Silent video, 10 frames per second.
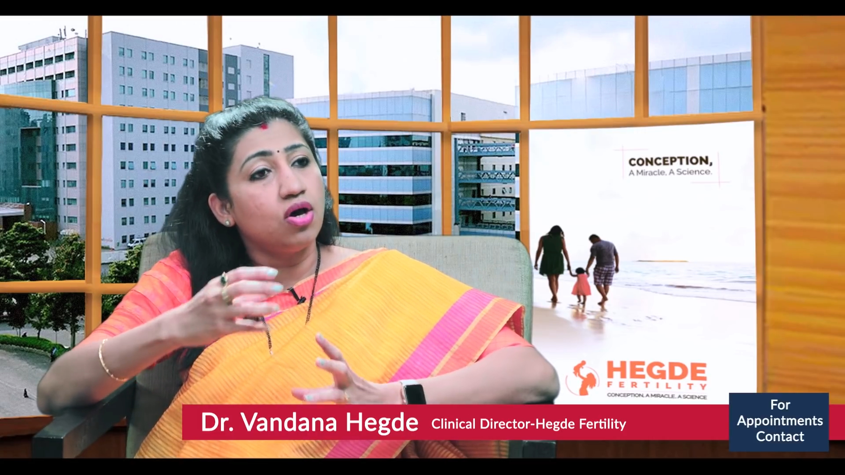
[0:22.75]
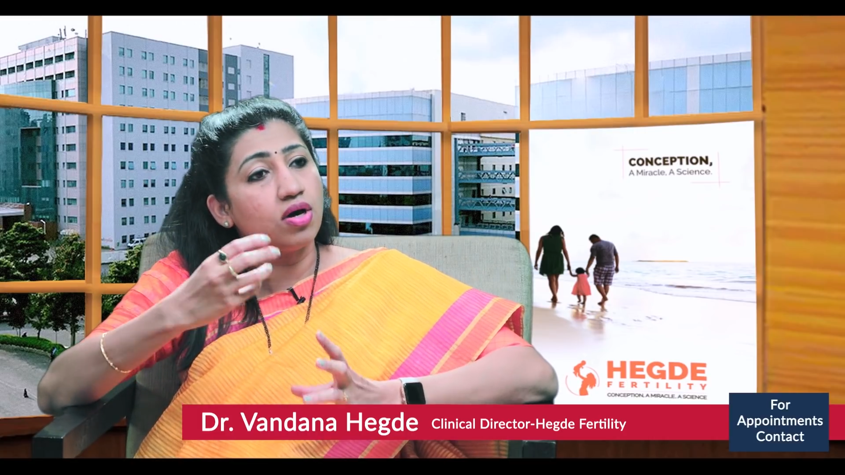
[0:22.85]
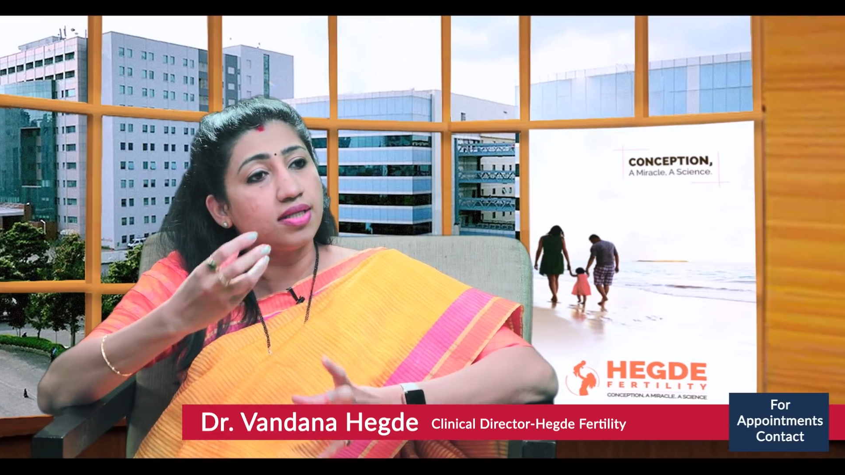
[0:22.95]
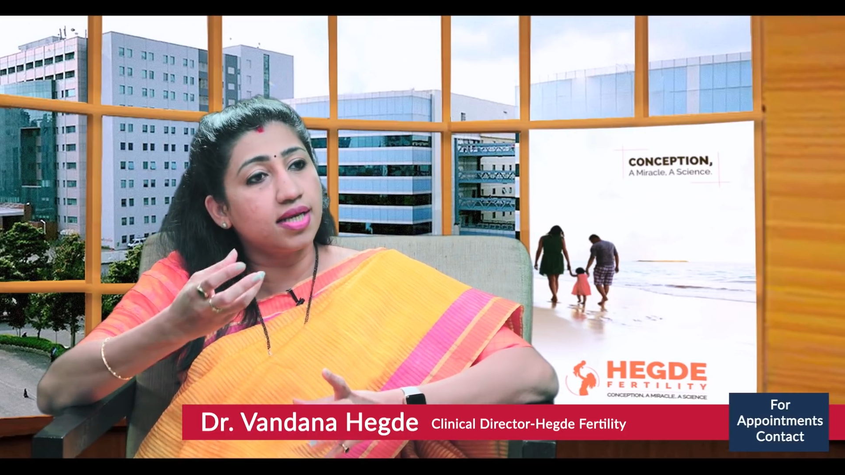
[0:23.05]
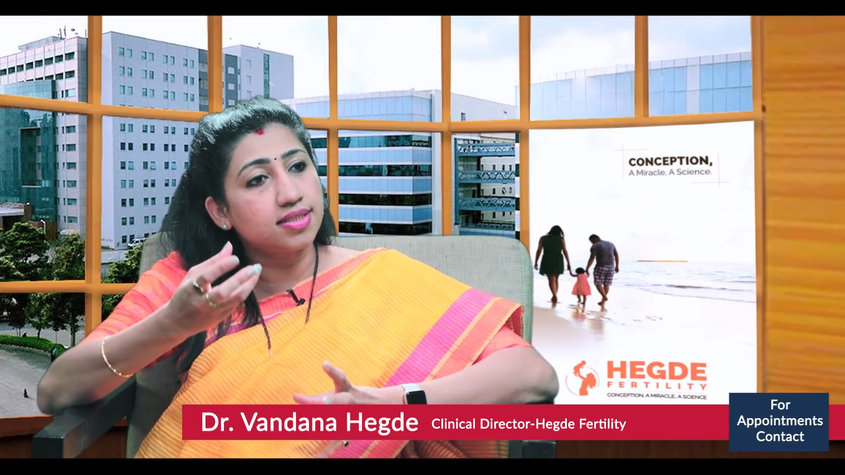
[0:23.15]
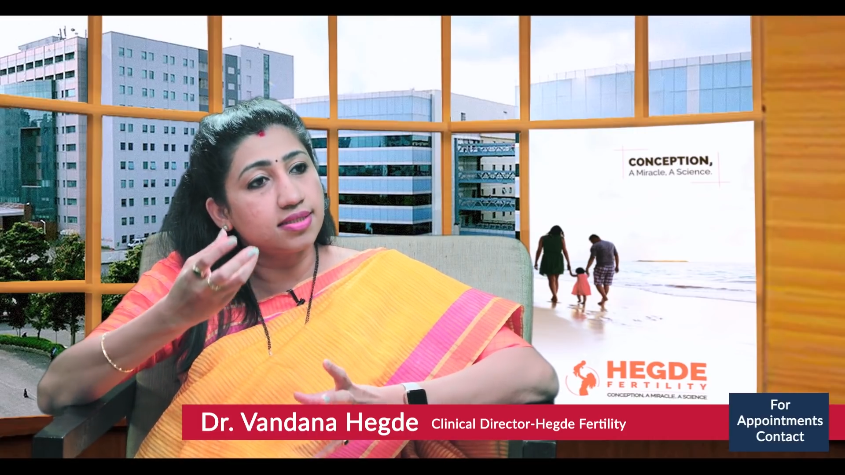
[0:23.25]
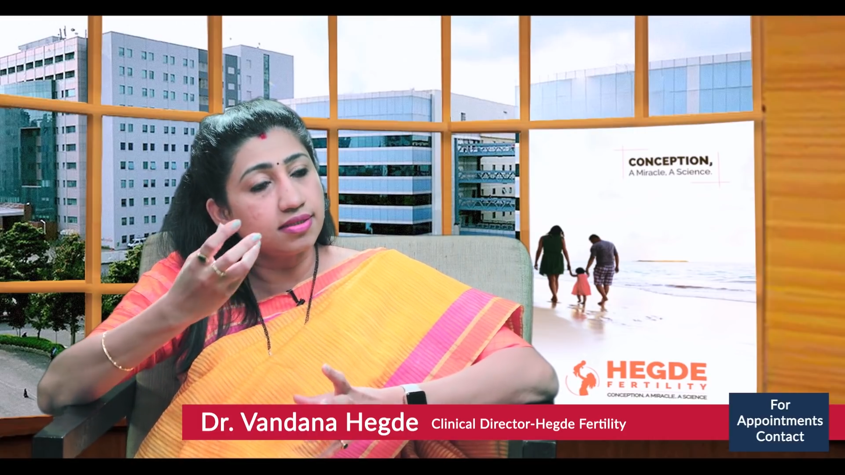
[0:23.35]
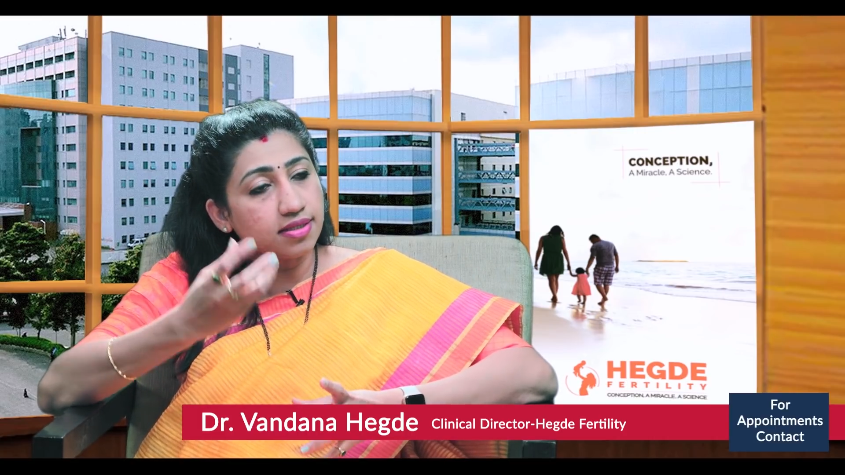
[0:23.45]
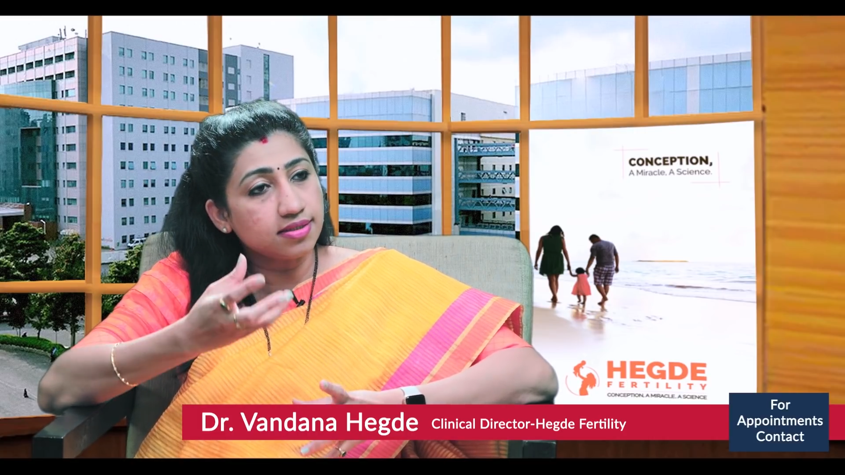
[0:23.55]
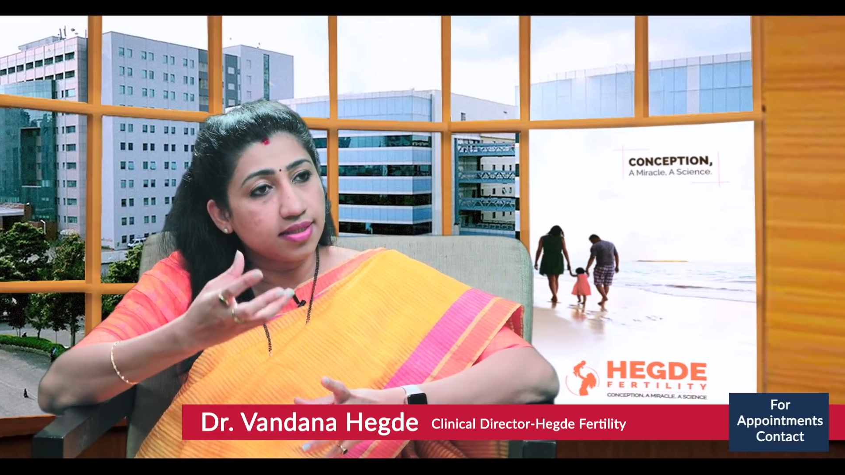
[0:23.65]
Or there are
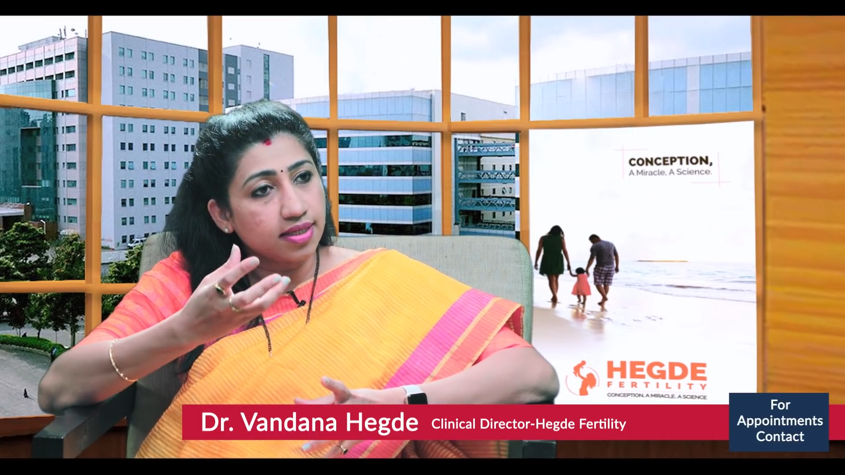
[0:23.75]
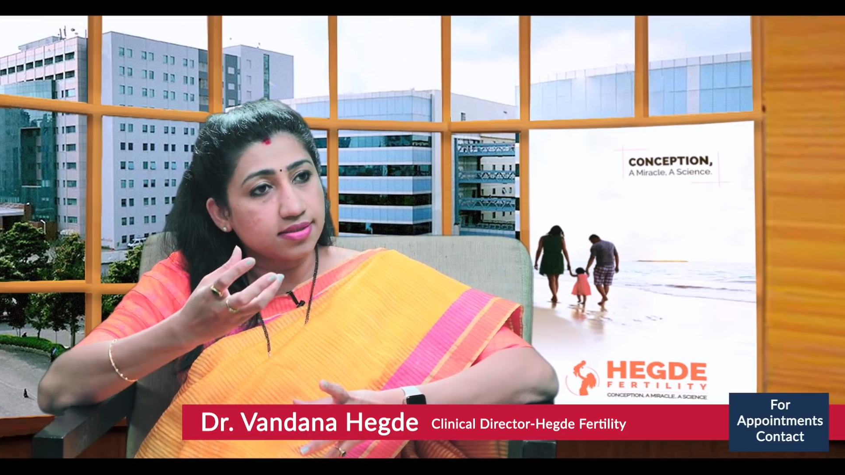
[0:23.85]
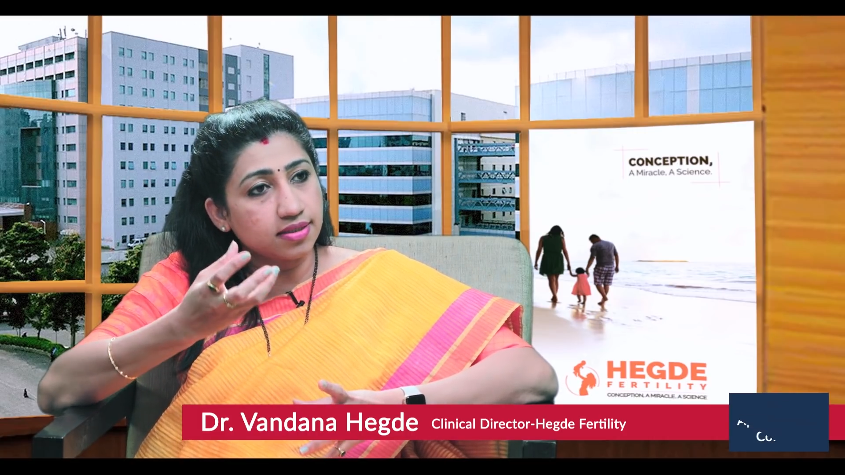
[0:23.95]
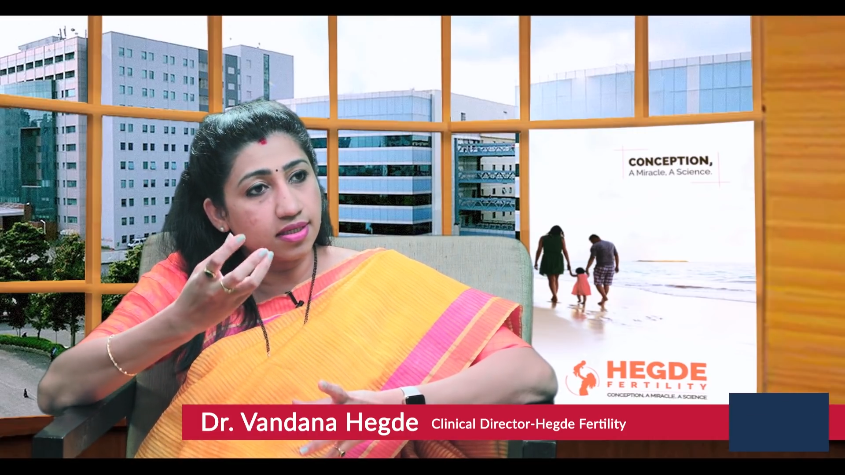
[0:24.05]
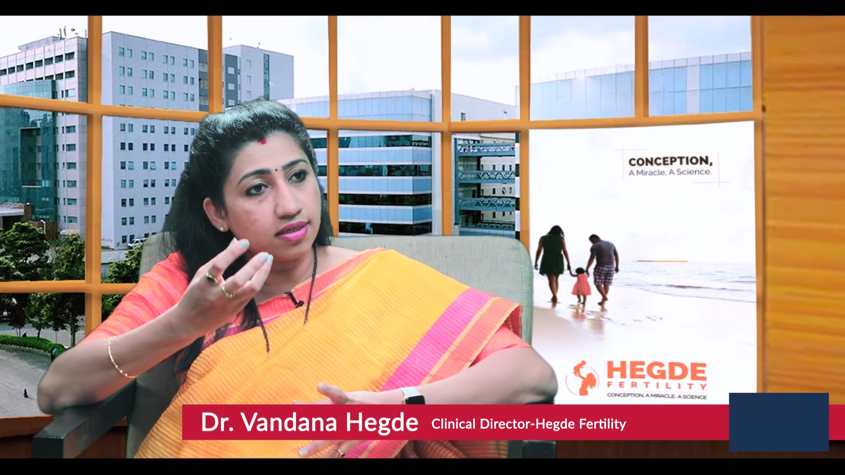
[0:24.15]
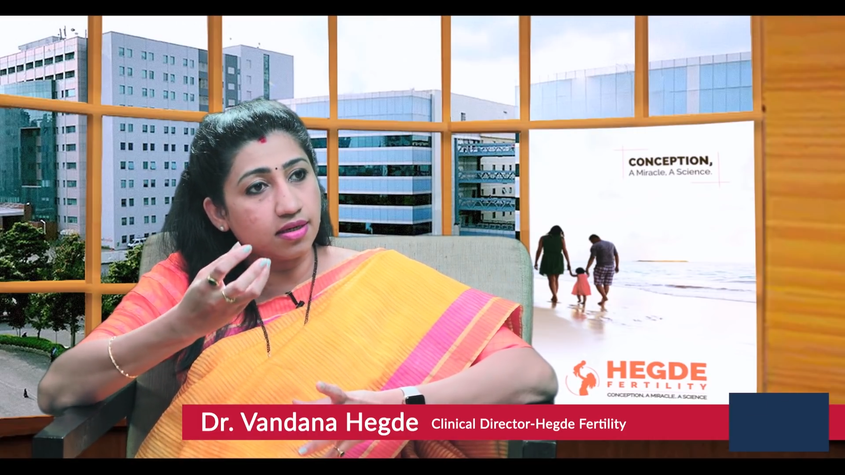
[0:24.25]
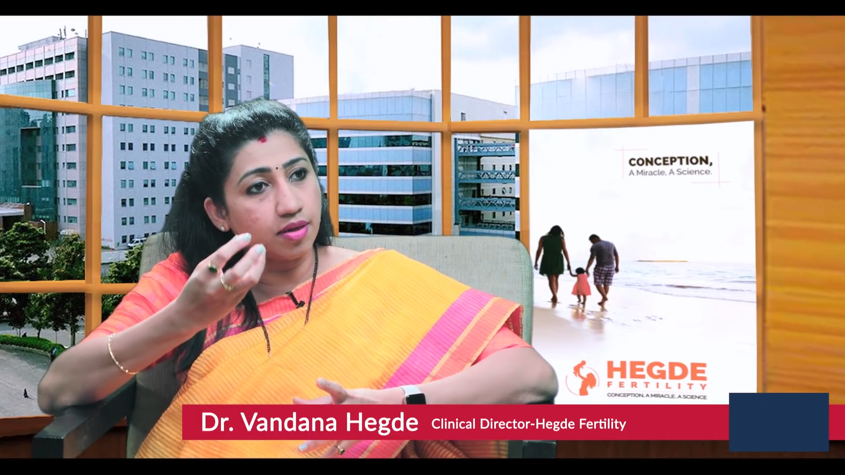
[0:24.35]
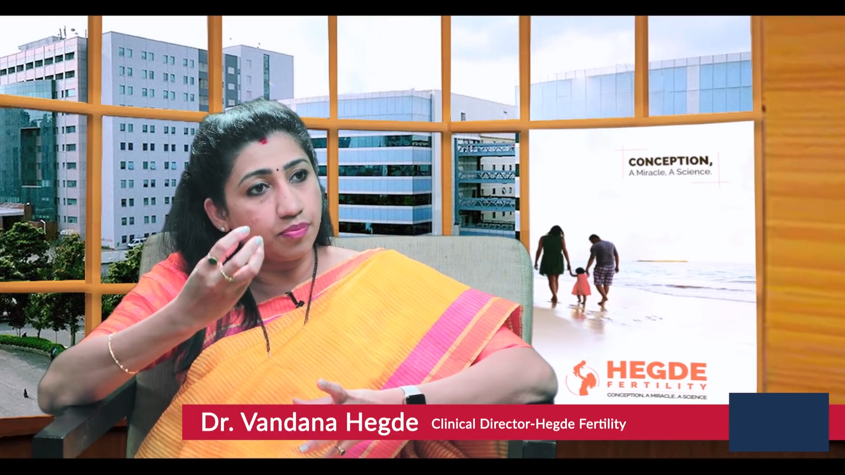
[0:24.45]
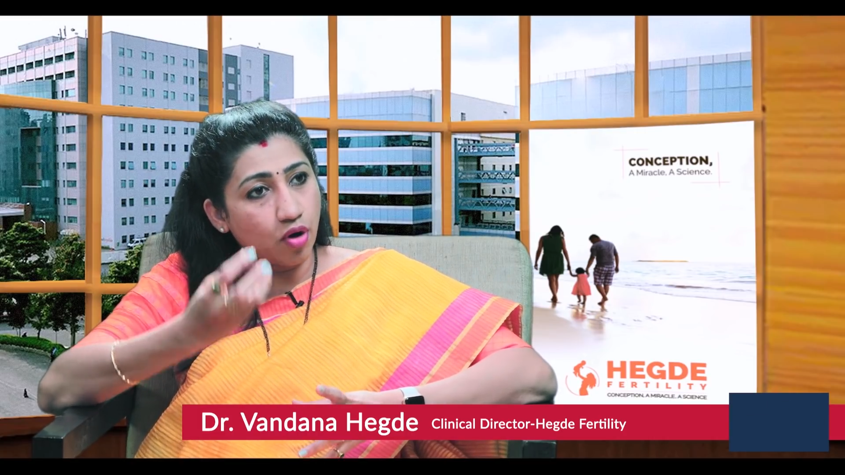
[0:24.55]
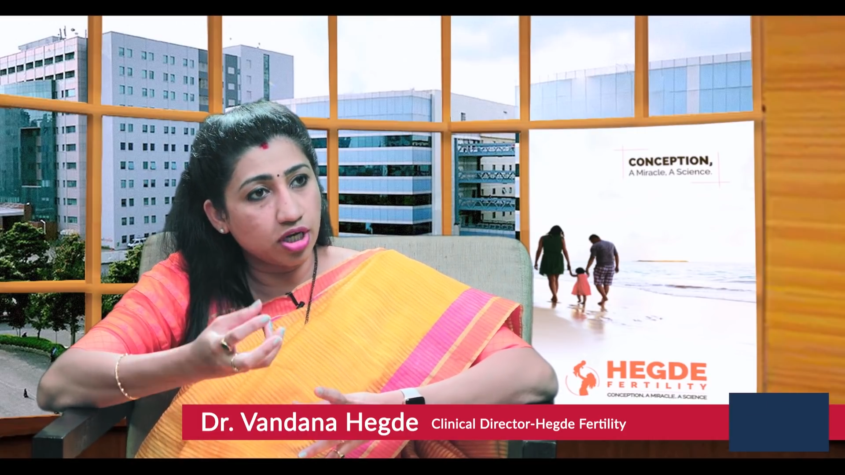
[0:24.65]
certain things, certain
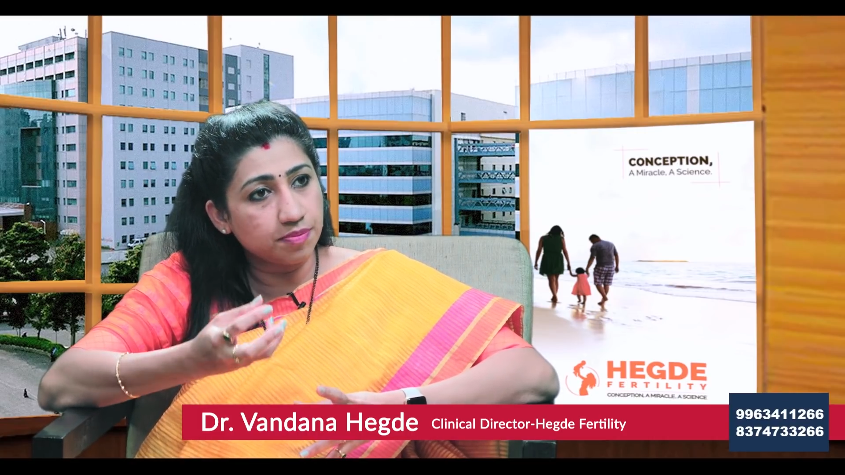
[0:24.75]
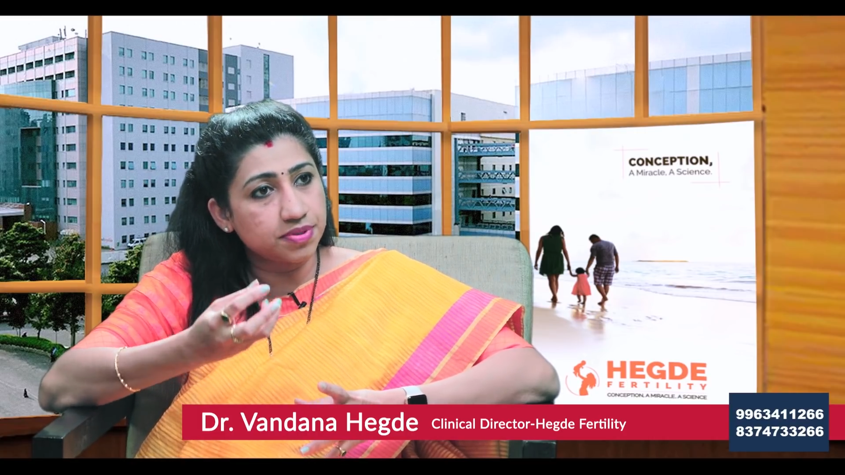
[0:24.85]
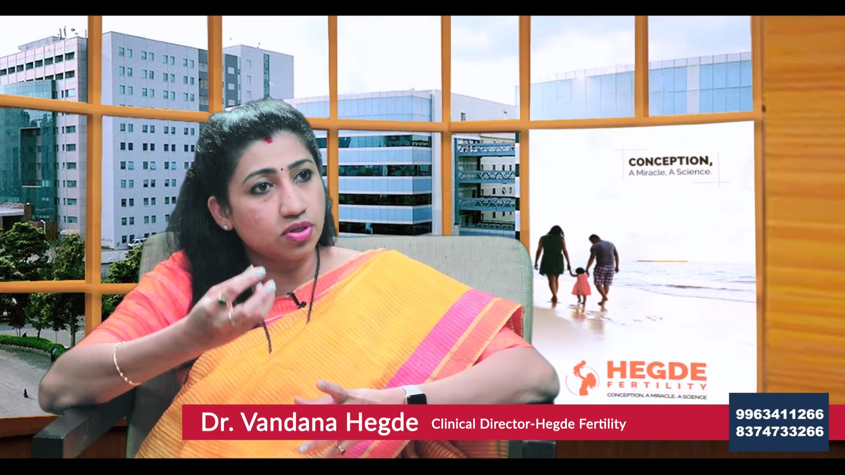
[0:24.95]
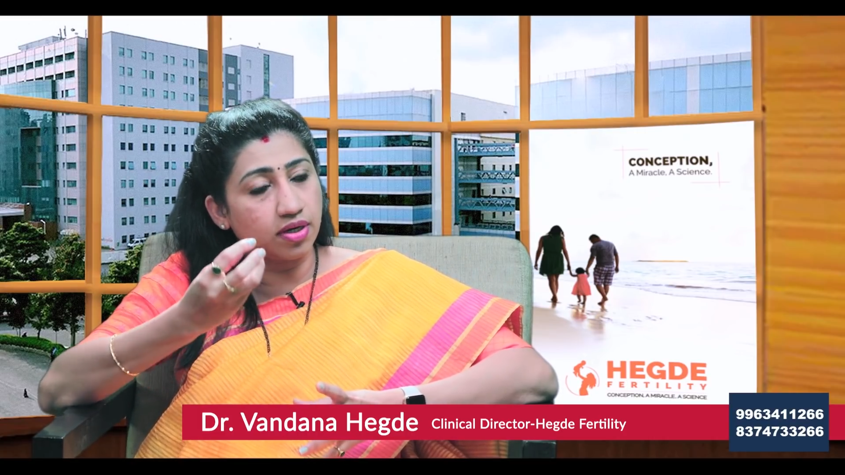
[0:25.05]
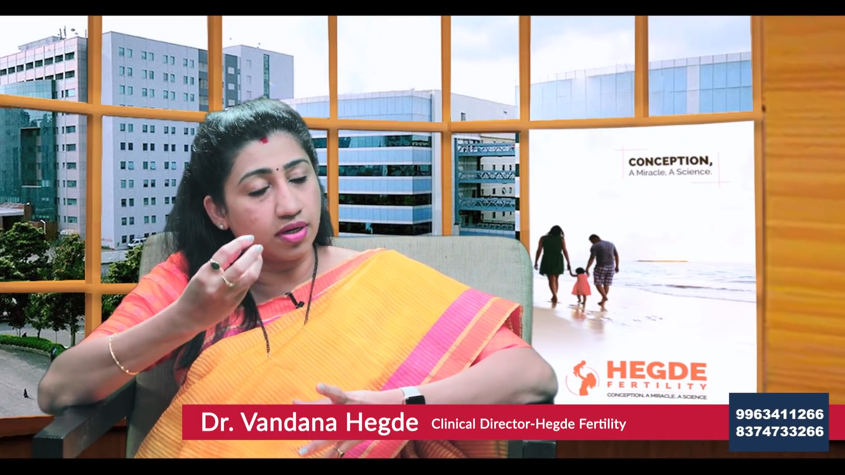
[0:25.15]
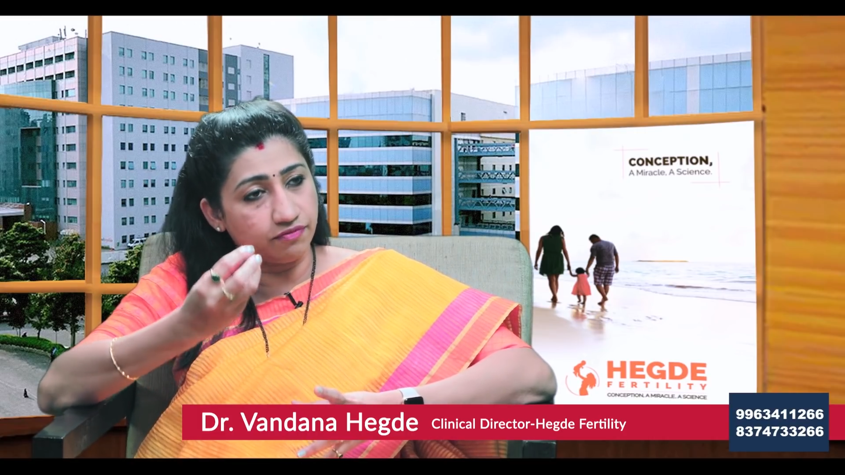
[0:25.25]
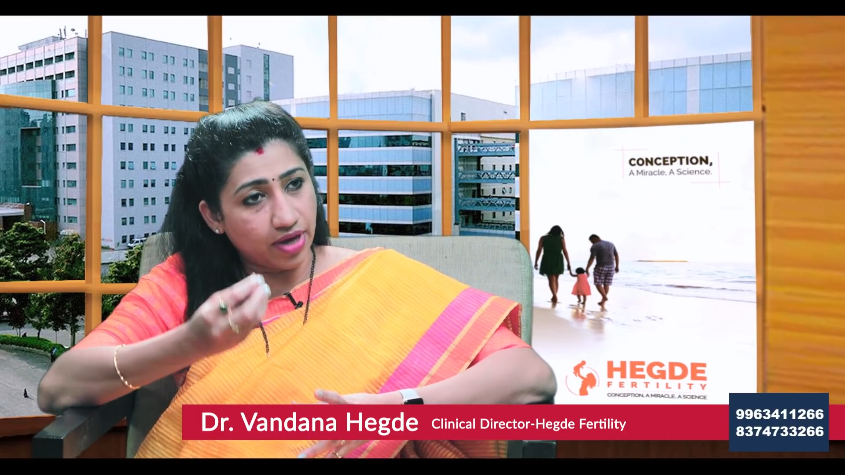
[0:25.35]
polyps or